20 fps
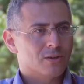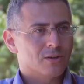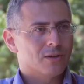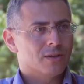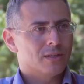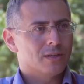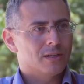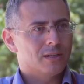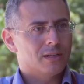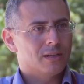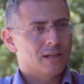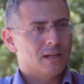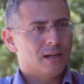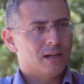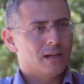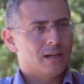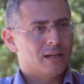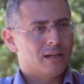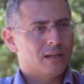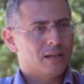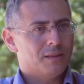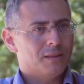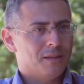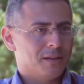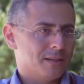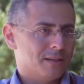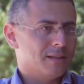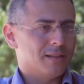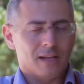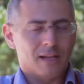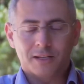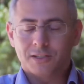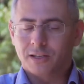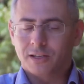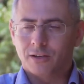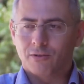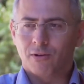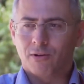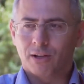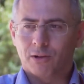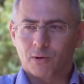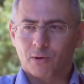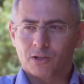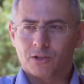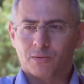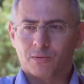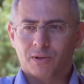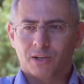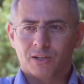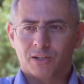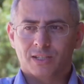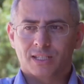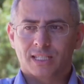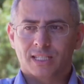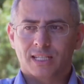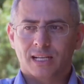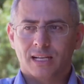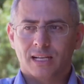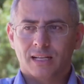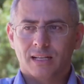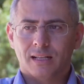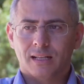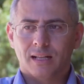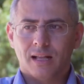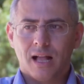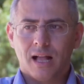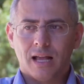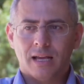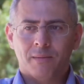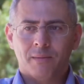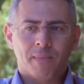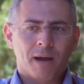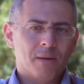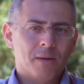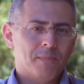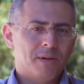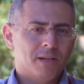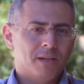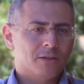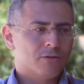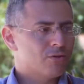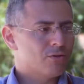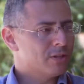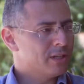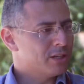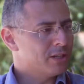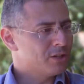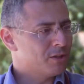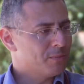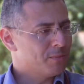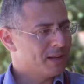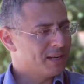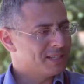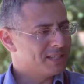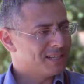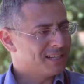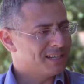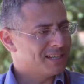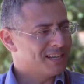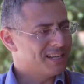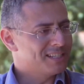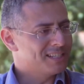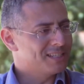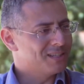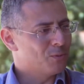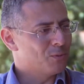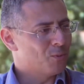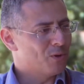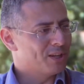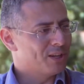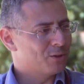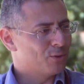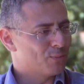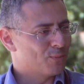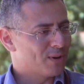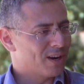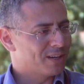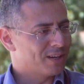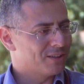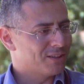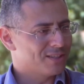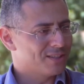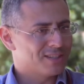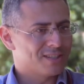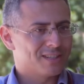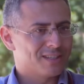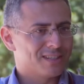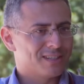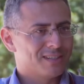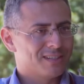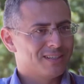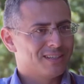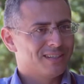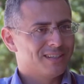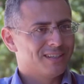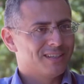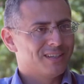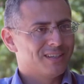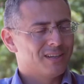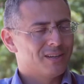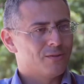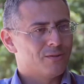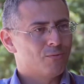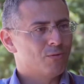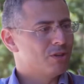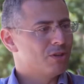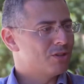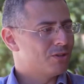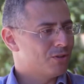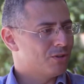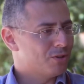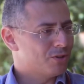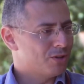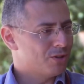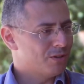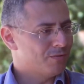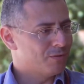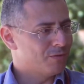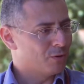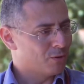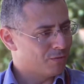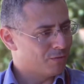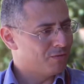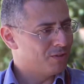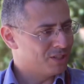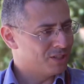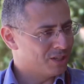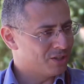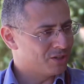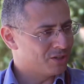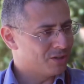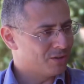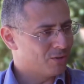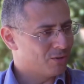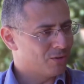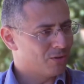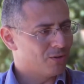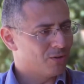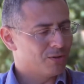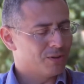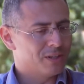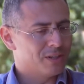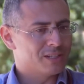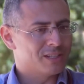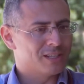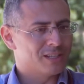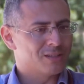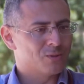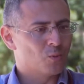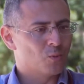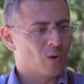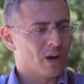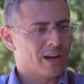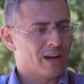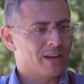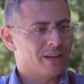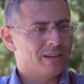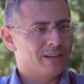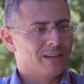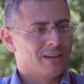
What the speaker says: I think it's actually a great question, because in my opinion, translation medicine is the way to practice research if you're a physician, or this is why